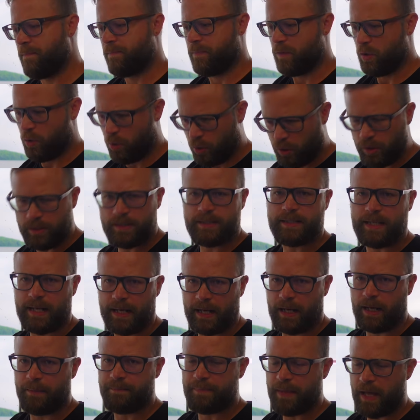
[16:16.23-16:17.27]
You could set
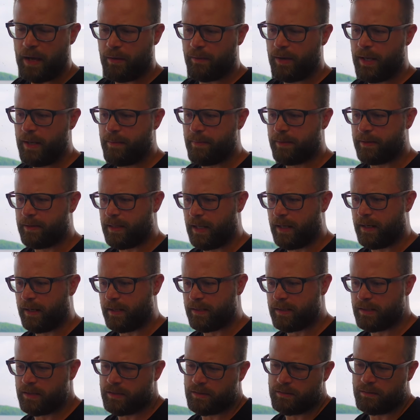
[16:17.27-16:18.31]
it up that way, but then
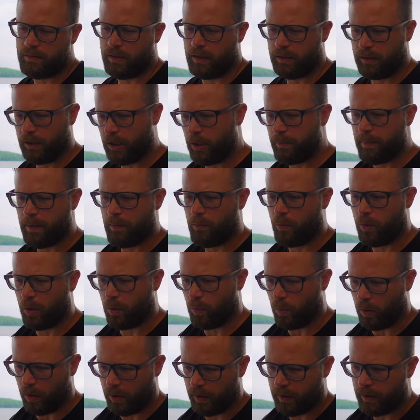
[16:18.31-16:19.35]
it's a little bit more
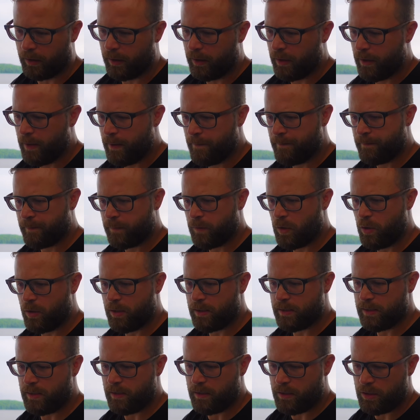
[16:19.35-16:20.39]
work. You
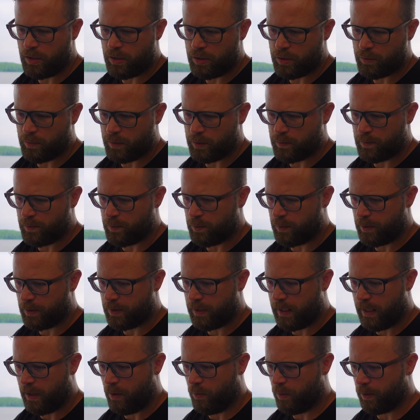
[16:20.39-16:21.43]
can see that you can switch between
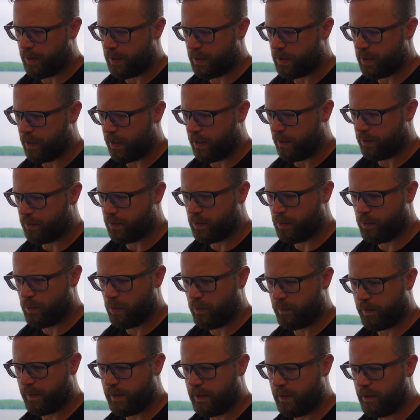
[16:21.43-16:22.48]
tile 1 and tile 2
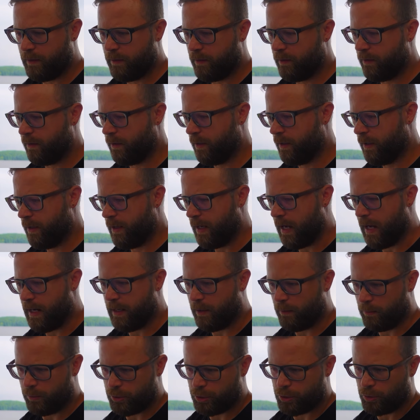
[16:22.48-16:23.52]
over here, and
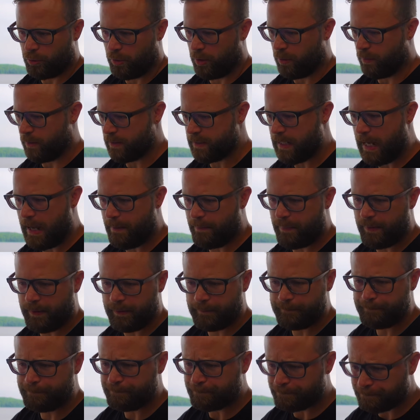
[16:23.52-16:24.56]
it will show you what's
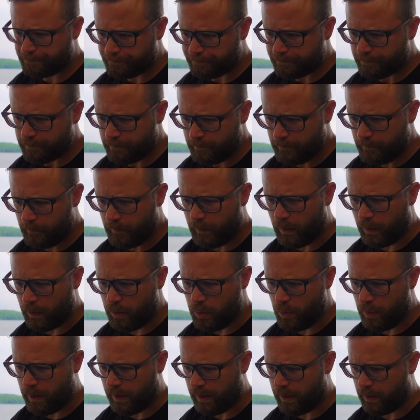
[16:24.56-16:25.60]
happening.
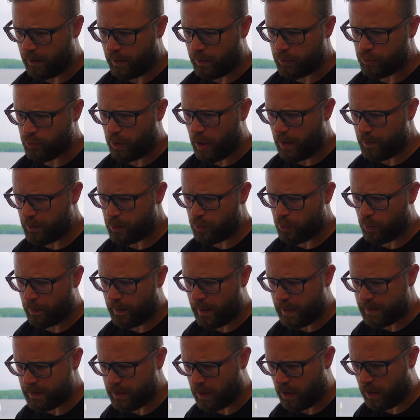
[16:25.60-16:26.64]
You can draw the
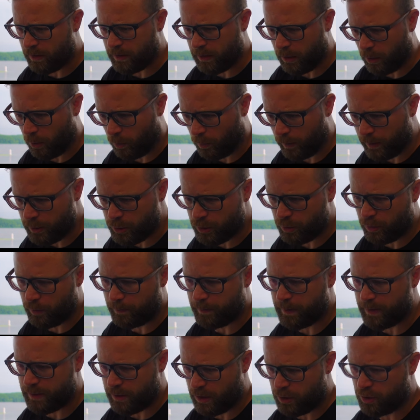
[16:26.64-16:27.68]
toolpaths on the original
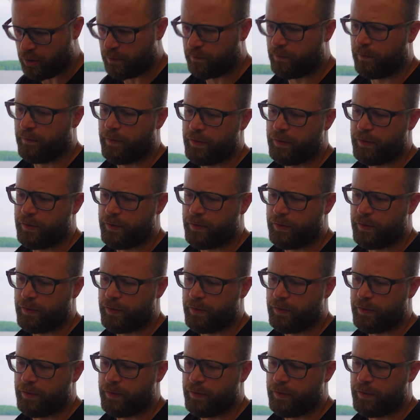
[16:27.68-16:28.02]
position for